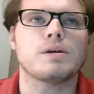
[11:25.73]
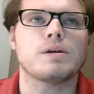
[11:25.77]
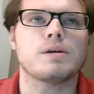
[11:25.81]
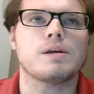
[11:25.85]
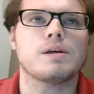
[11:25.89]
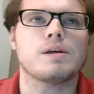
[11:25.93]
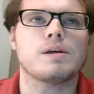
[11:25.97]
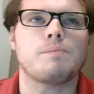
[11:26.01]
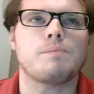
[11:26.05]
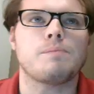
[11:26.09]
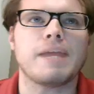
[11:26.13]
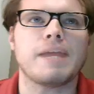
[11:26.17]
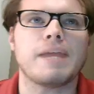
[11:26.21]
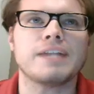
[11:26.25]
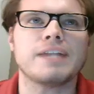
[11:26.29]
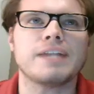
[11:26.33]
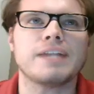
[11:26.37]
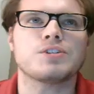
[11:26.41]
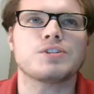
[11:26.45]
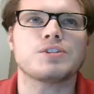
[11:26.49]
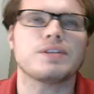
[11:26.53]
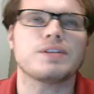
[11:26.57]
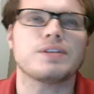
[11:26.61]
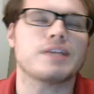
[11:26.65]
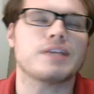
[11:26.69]

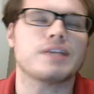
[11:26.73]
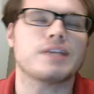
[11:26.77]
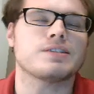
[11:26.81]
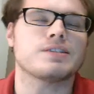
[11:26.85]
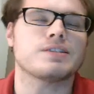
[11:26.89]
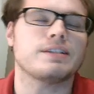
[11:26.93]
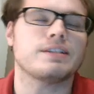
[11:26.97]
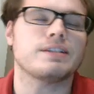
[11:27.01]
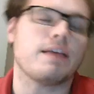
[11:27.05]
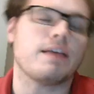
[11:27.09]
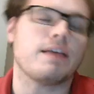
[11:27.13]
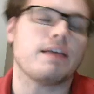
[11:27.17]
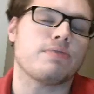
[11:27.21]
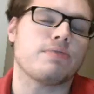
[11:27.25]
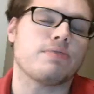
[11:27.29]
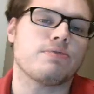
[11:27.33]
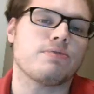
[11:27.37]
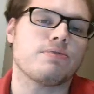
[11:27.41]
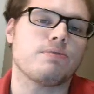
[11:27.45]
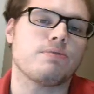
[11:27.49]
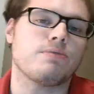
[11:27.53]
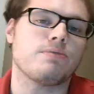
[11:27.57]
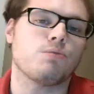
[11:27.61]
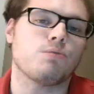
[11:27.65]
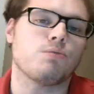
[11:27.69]
manage the lesson and
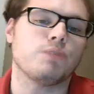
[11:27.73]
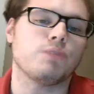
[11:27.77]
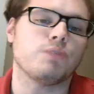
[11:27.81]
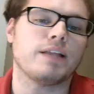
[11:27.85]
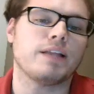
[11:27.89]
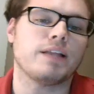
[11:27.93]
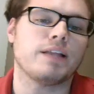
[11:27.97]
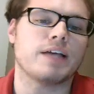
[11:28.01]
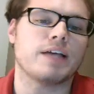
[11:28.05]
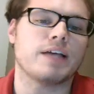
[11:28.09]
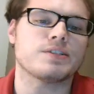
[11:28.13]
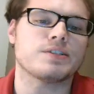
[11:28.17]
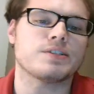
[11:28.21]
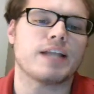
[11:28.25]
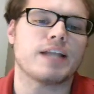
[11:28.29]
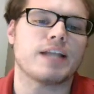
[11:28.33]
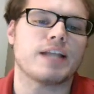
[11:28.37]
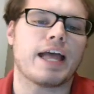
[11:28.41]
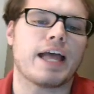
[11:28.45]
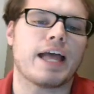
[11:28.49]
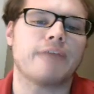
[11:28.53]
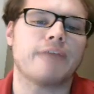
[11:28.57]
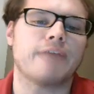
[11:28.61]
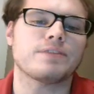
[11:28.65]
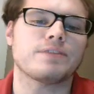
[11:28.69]
realize that I
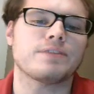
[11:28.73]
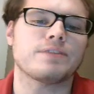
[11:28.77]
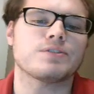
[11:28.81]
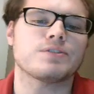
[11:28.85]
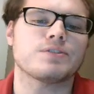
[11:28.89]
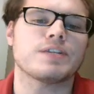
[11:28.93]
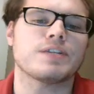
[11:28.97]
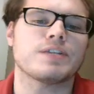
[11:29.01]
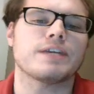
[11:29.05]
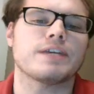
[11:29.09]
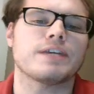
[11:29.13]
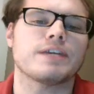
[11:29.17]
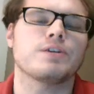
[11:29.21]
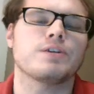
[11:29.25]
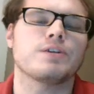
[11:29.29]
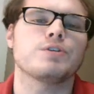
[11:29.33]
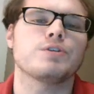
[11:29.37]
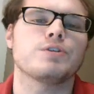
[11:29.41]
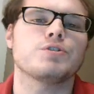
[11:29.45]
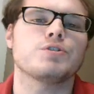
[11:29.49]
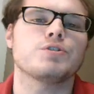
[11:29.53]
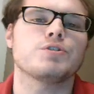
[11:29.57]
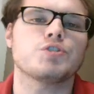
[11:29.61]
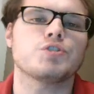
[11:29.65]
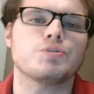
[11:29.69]
have to stay
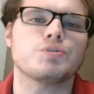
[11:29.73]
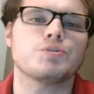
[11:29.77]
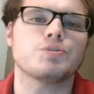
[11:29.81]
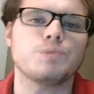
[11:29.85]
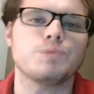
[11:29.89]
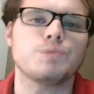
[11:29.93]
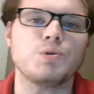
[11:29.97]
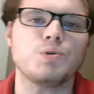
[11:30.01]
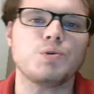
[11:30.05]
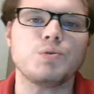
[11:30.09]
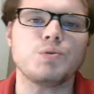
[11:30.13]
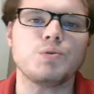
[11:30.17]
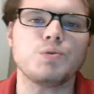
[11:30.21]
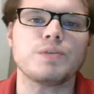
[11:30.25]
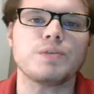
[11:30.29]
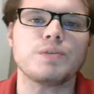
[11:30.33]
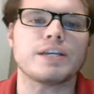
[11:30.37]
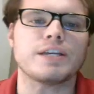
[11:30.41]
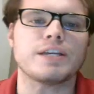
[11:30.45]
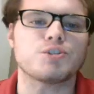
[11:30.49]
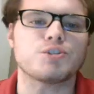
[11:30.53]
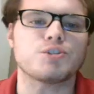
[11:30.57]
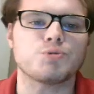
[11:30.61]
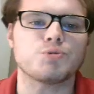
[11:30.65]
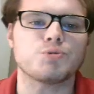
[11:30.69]
smooth
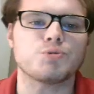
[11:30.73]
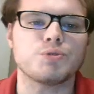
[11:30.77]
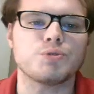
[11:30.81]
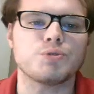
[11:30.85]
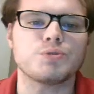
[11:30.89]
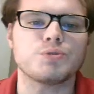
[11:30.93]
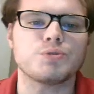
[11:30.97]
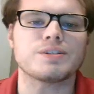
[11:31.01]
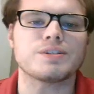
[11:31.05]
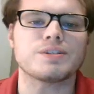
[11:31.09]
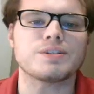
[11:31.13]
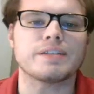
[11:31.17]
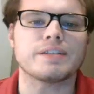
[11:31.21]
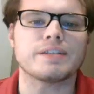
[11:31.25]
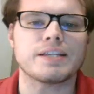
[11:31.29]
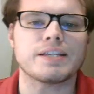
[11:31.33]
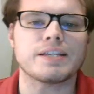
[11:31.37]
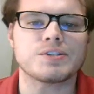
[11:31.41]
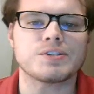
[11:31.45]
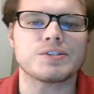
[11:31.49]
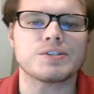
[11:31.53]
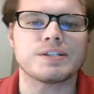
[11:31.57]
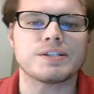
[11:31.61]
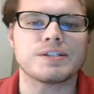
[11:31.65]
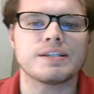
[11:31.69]
and true to the
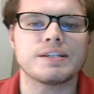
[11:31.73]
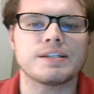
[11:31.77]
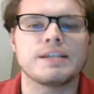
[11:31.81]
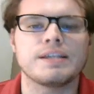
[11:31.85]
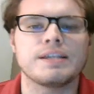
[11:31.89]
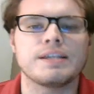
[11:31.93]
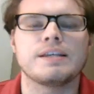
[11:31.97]
lesson,